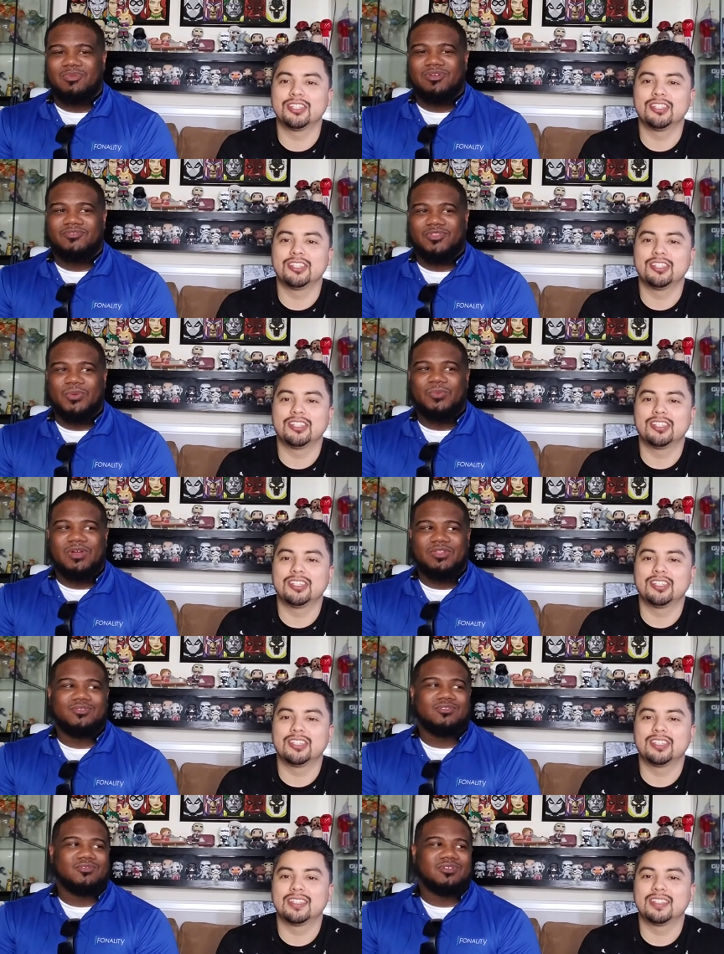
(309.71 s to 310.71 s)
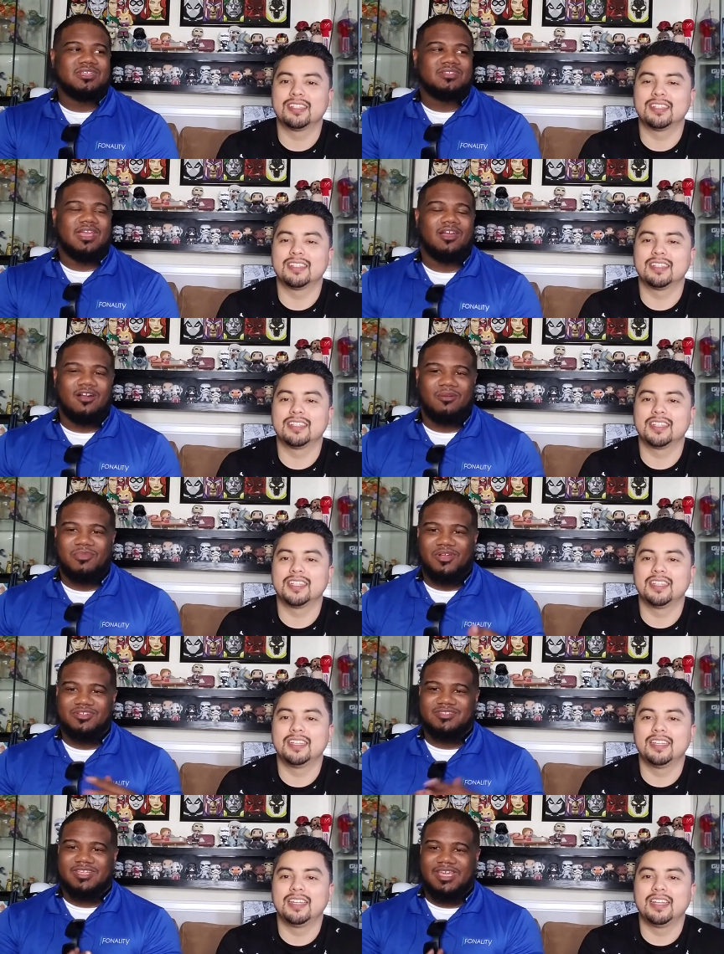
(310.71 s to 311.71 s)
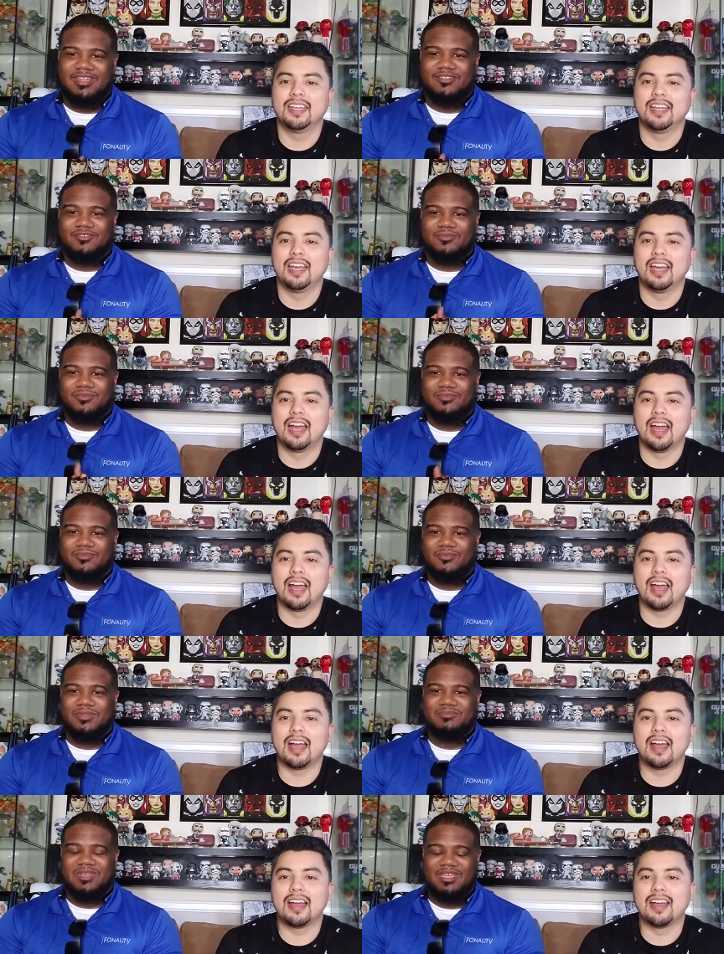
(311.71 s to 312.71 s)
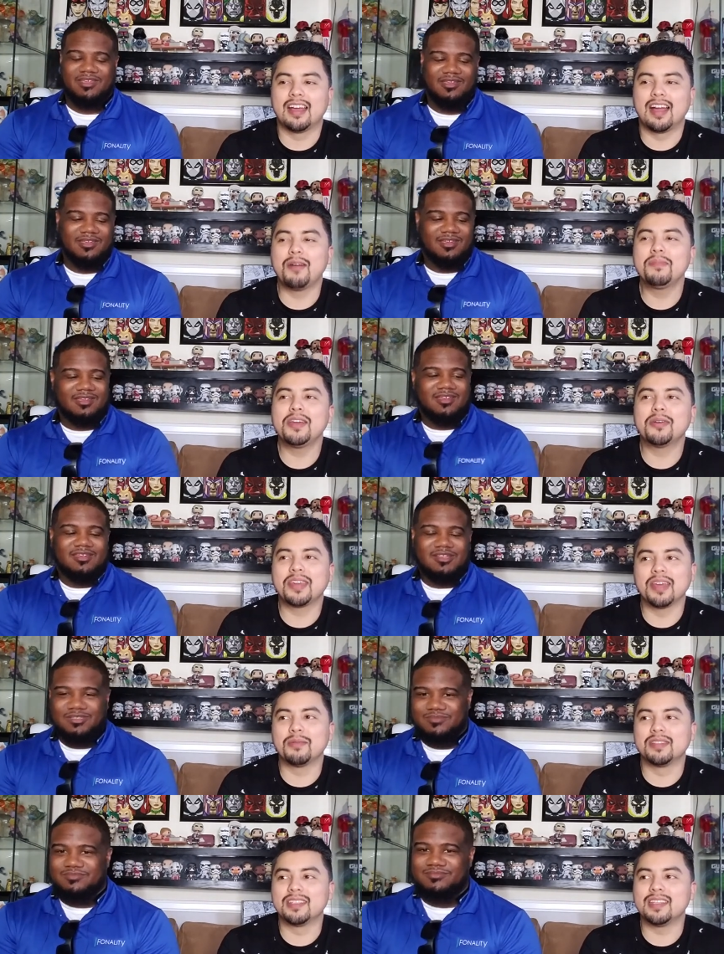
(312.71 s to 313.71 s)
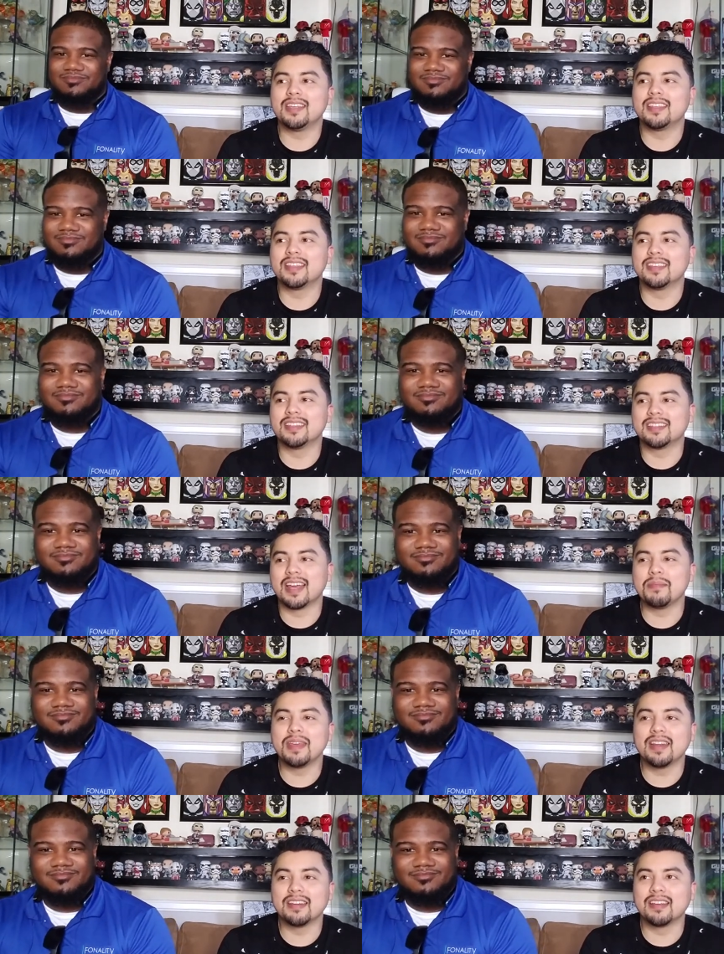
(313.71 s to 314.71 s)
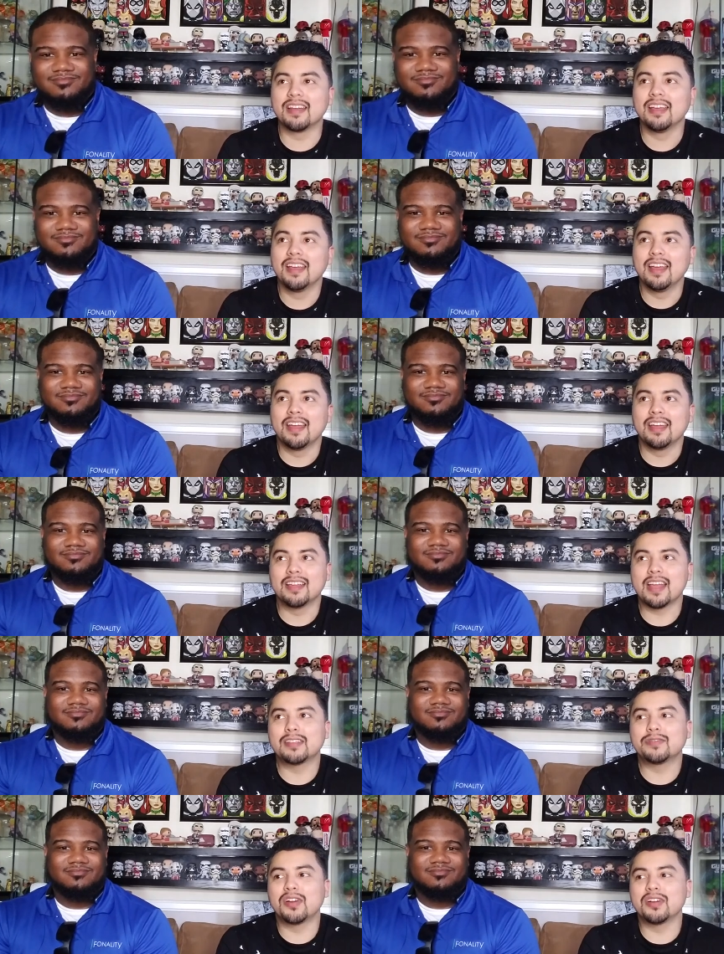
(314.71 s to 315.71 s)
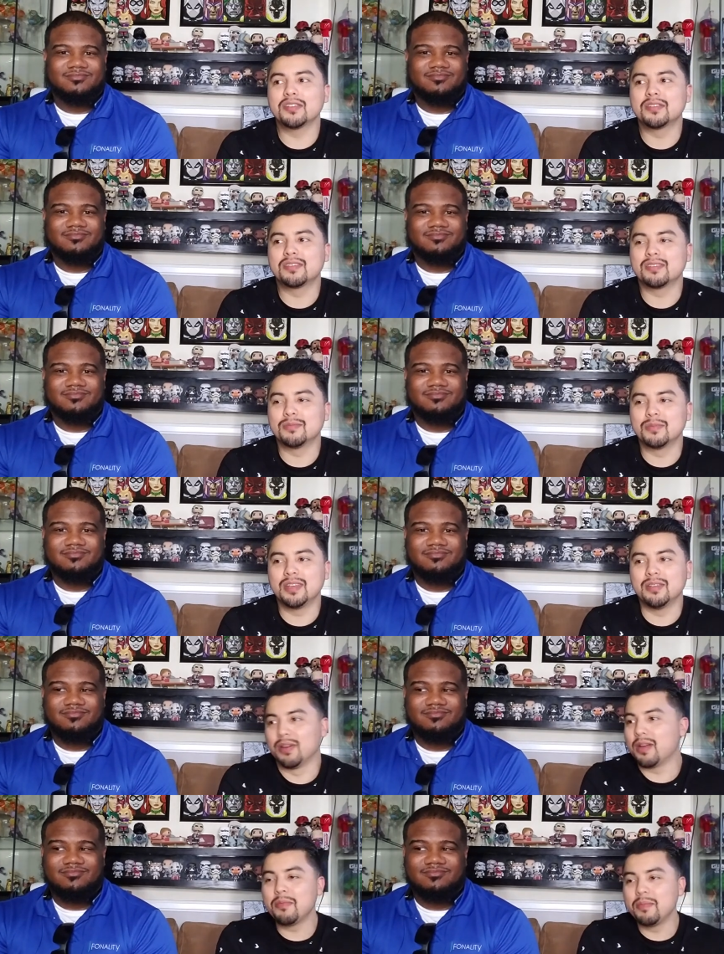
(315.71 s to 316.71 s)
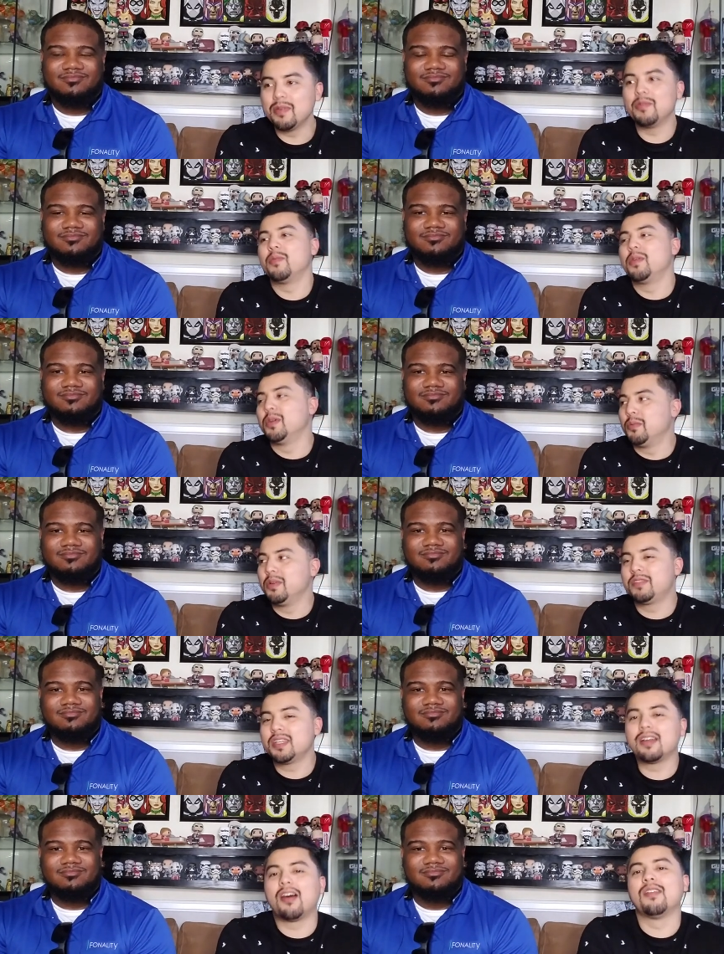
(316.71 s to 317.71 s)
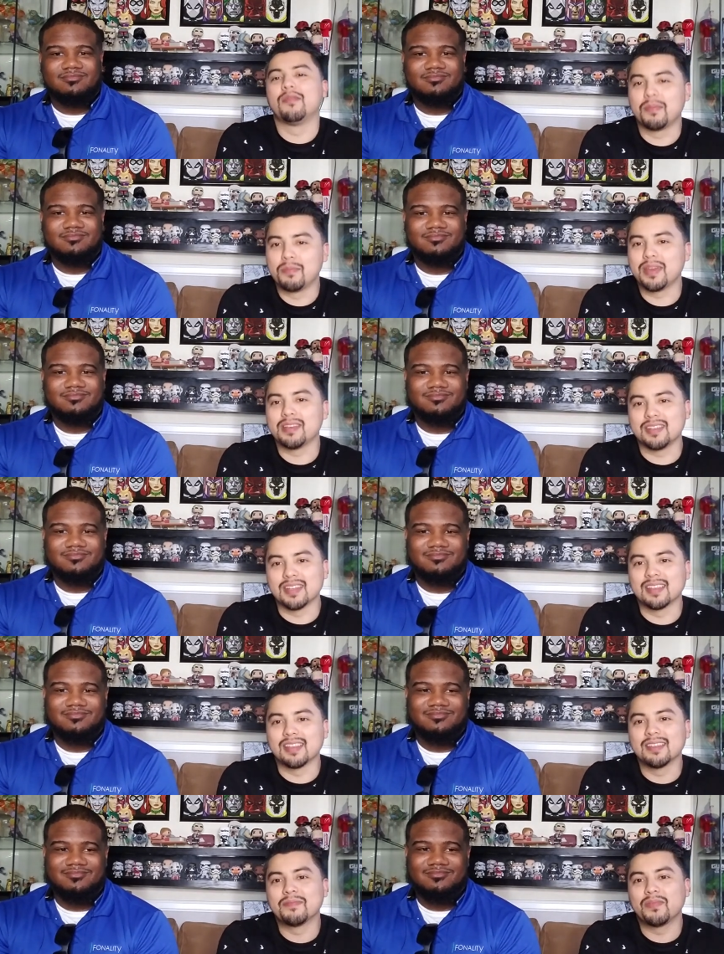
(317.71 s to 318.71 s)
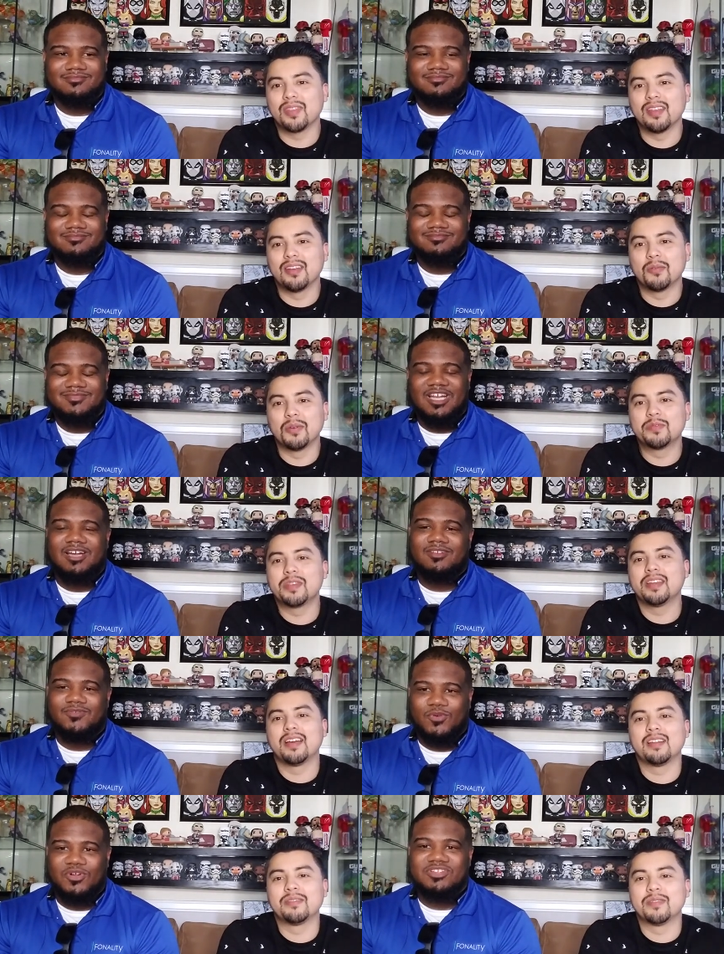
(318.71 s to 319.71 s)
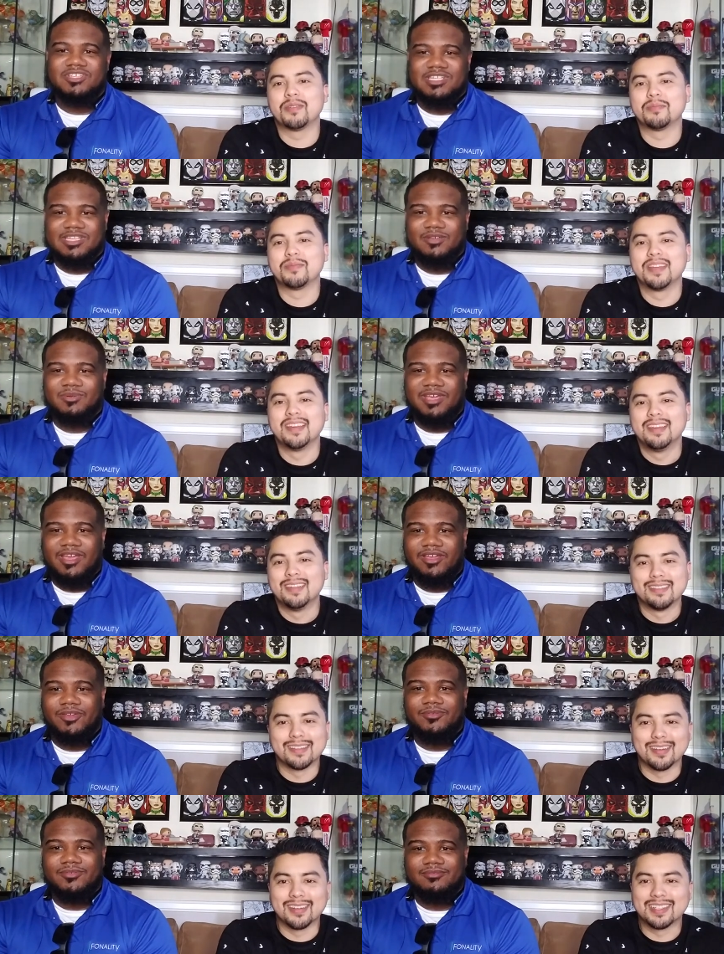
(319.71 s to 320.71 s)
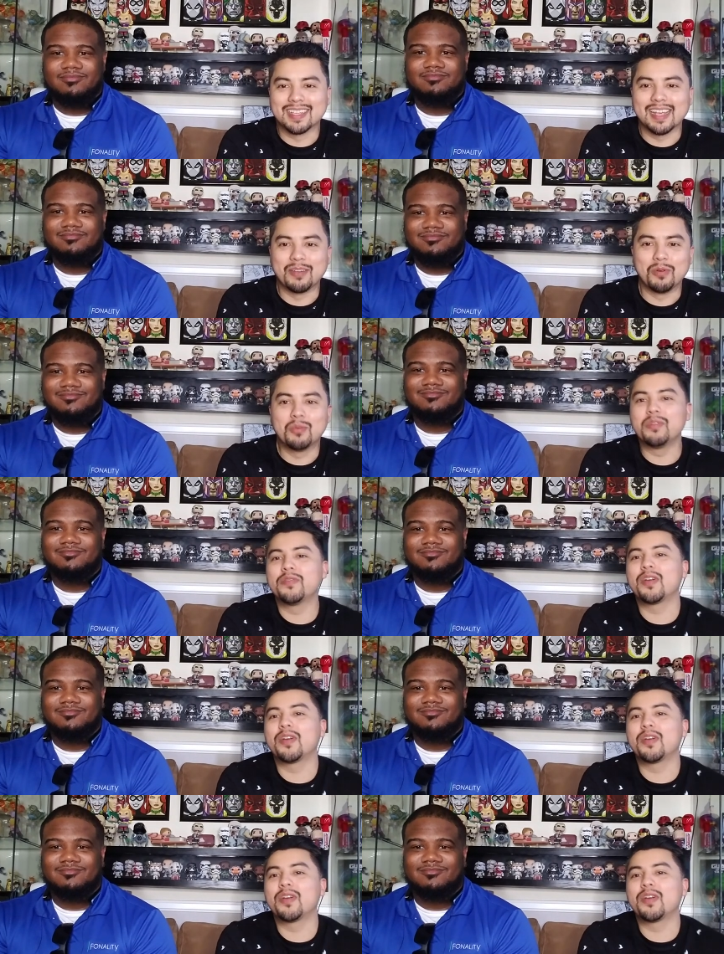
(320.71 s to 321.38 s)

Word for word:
Speaker 1: But the one through three, they all merge together with me. I'll be okay with seeing this. I mean,
Speaker 2: as far as we, I mean, we we've seen all of them basically. You know, we've seen all of them. Yeah. So it's like we, have